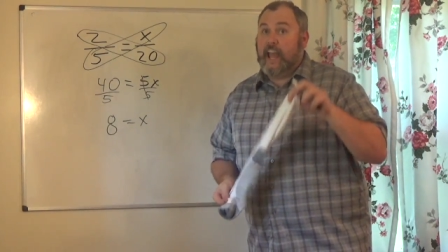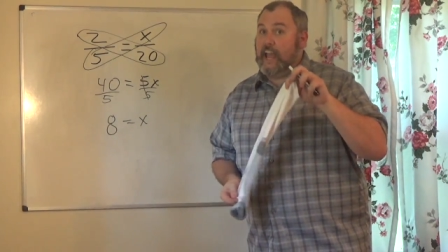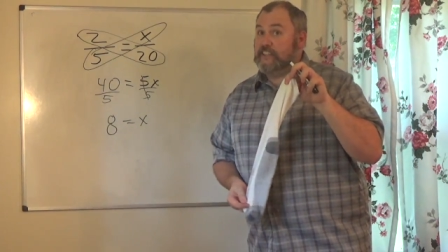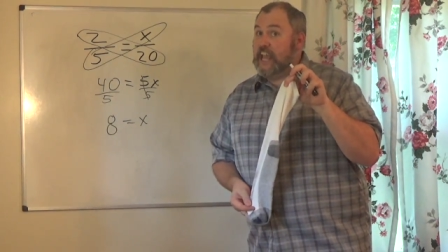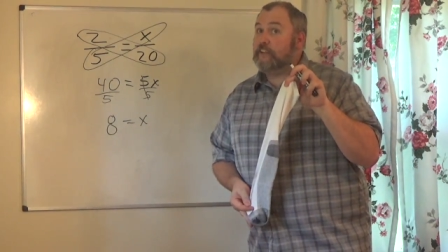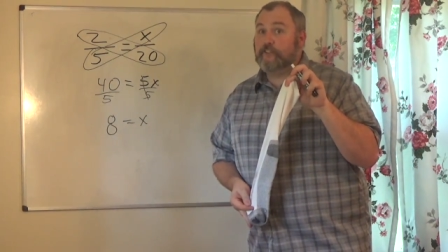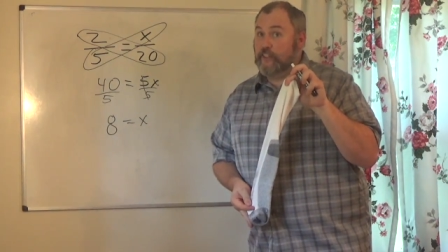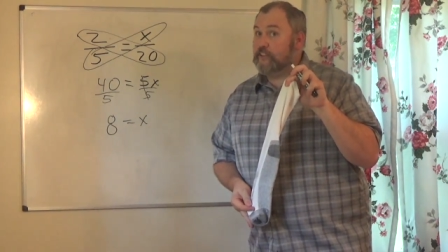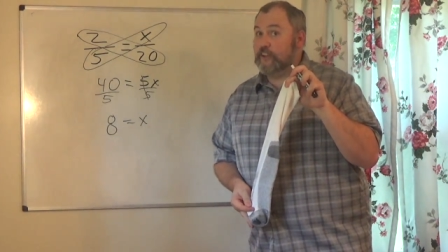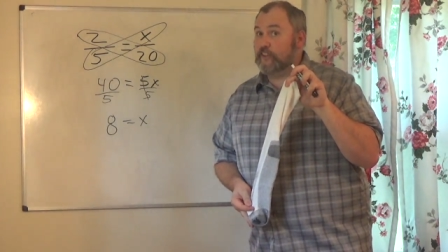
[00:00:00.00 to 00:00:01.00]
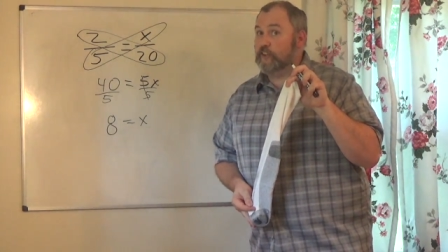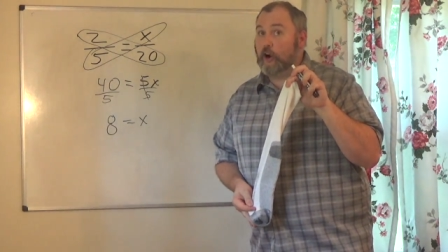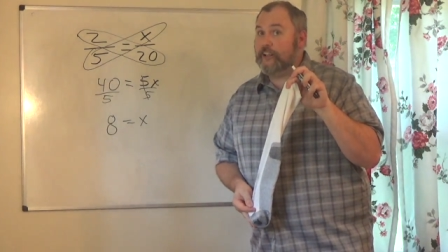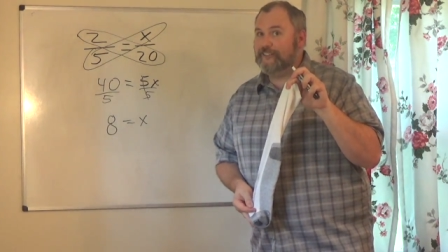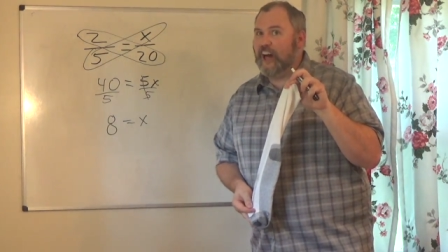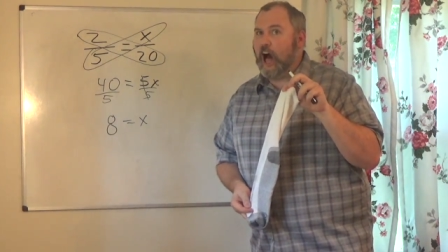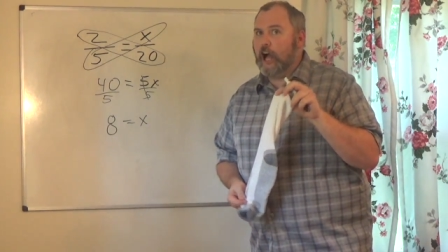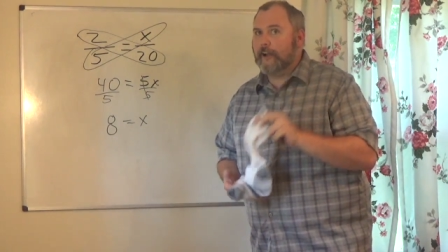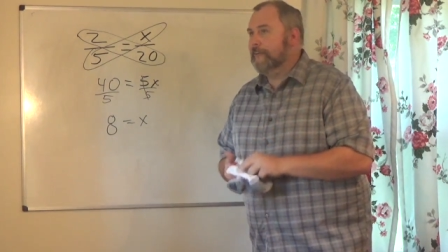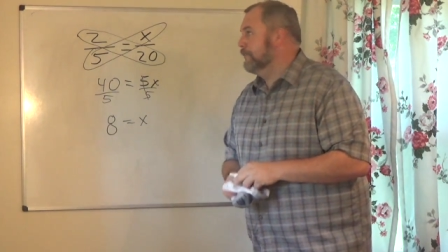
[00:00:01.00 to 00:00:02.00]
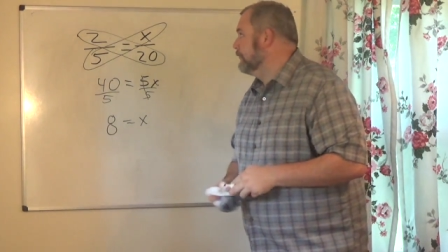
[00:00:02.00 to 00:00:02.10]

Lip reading: And yes, this is a dirty sock.